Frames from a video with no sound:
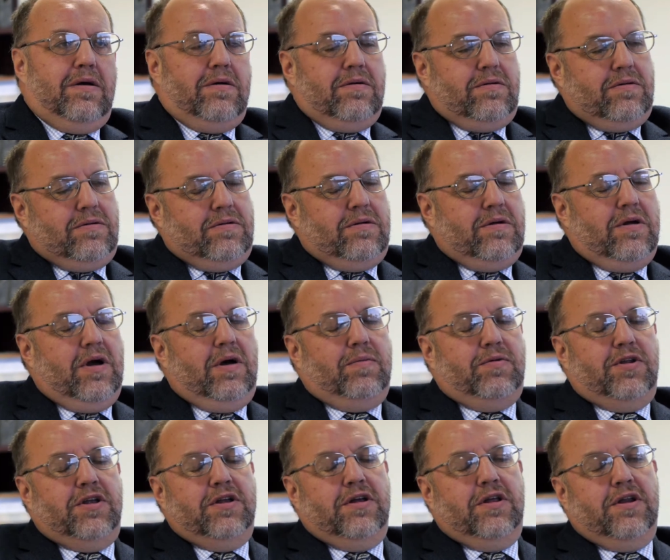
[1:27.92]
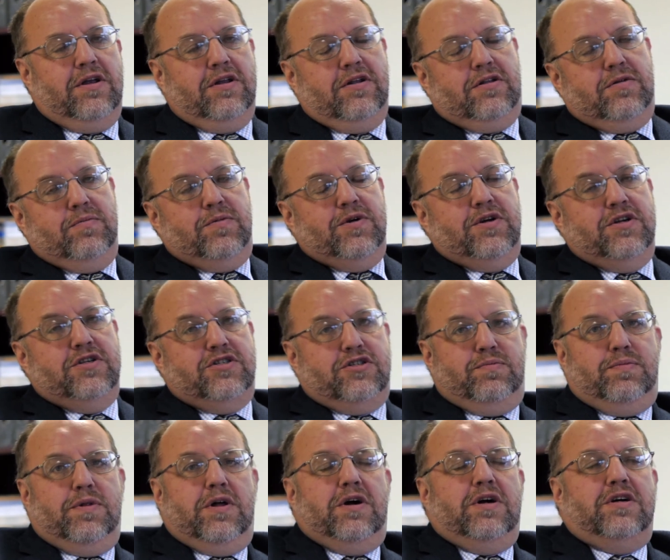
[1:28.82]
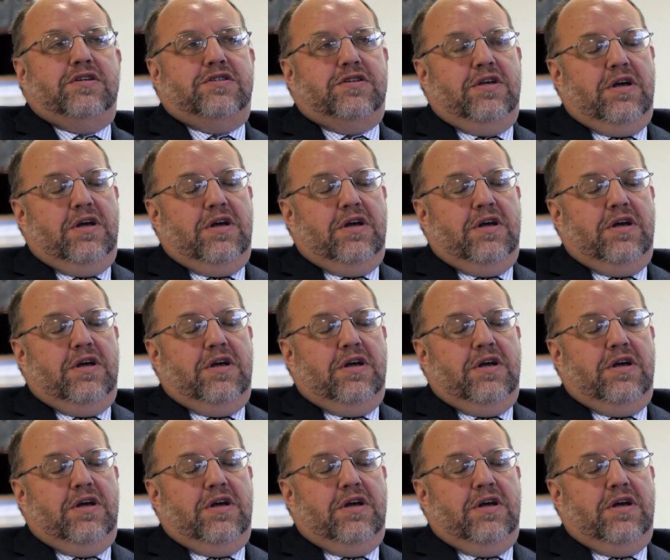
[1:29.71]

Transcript: Aberdeen Grain to me supplies